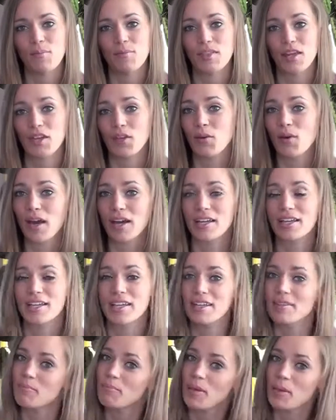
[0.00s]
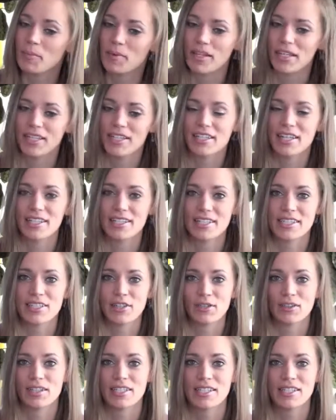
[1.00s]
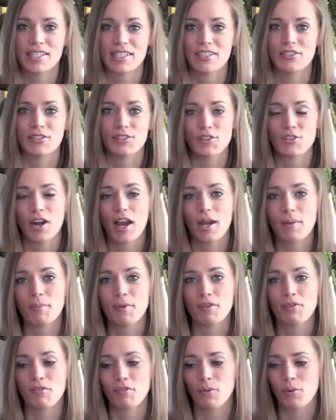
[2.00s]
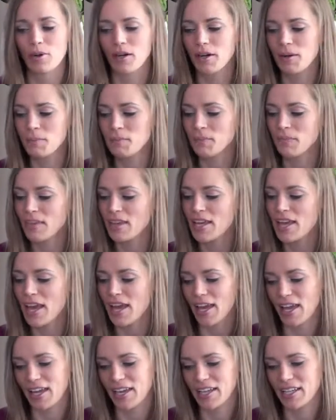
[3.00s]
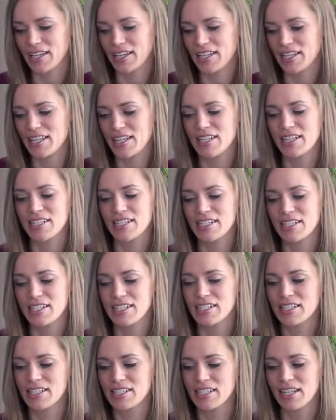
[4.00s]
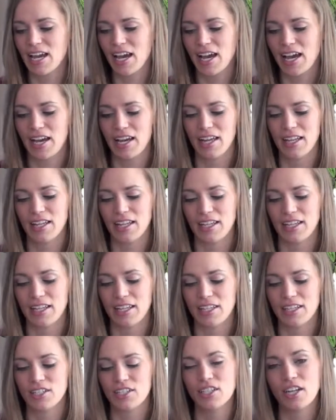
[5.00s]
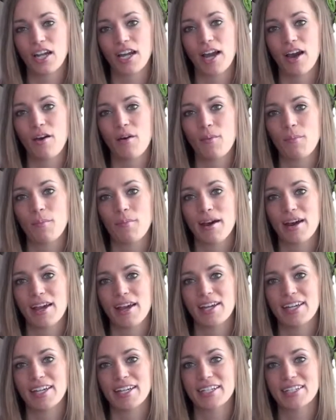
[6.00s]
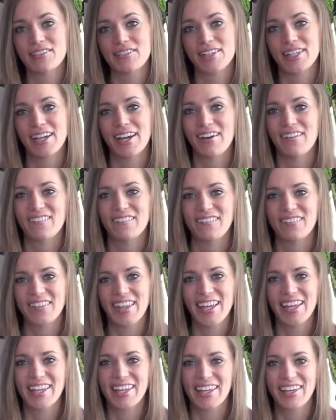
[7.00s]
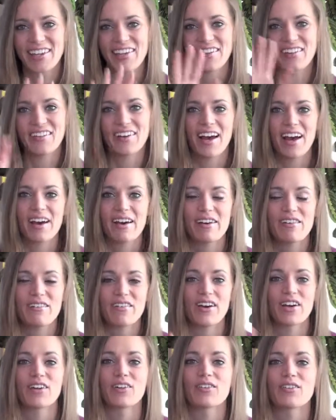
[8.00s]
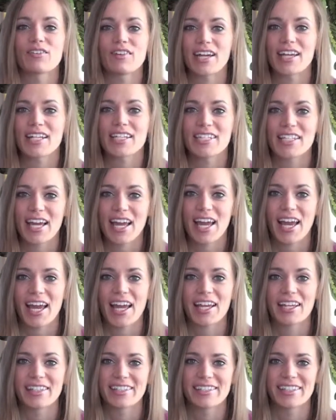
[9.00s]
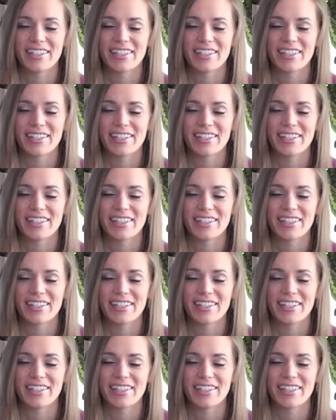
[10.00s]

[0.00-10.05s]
that you hadn't maybe necessarily seen or tried before, and check out my next video. Thank you. Have a great day.